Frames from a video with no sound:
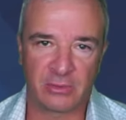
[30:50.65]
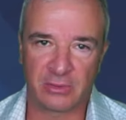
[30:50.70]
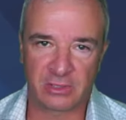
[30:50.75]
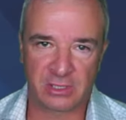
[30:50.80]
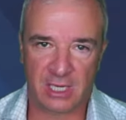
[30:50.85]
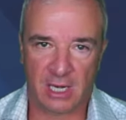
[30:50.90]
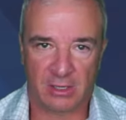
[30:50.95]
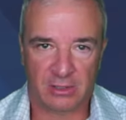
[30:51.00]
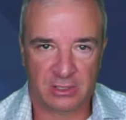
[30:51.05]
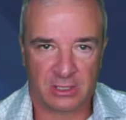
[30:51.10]
to
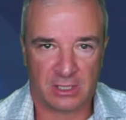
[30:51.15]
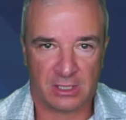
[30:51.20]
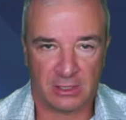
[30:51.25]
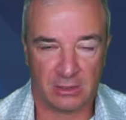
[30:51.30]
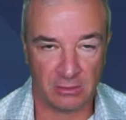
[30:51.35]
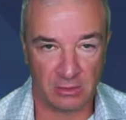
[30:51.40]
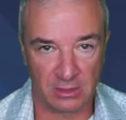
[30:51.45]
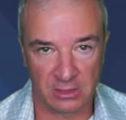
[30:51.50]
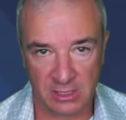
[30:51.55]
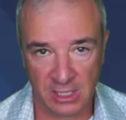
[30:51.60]
scarcity and
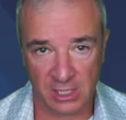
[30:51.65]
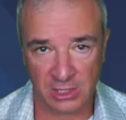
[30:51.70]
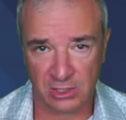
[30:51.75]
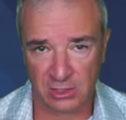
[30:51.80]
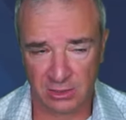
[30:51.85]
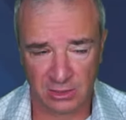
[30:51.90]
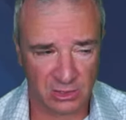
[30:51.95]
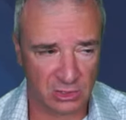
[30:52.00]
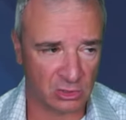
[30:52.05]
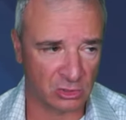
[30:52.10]

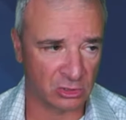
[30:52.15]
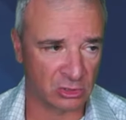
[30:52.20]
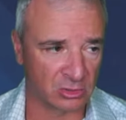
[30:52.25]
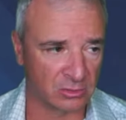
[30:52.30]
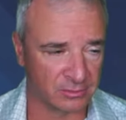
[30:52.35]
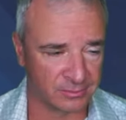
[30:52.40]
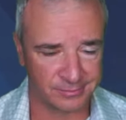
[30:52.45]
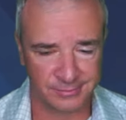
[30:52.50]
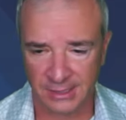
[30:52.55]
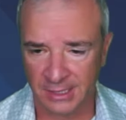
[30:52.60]
utilization, solar,
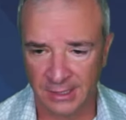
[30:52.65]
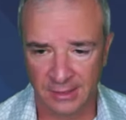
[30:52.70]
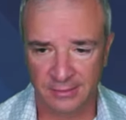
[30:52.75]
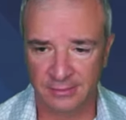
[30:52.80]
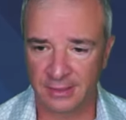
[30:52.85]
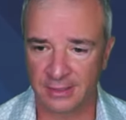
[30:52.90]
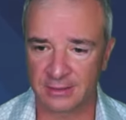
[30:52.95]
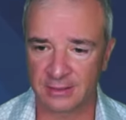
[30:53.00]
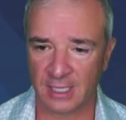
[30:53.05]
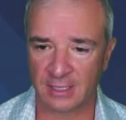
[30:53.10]
and
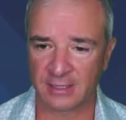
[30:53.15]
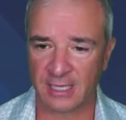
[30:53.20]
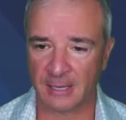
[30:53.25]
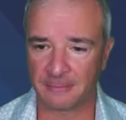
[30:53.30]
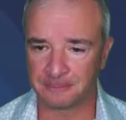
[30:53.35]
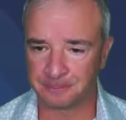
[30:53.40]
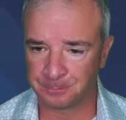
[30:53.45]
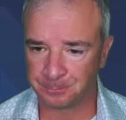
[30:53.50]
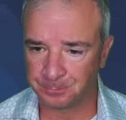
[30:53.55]
things like that.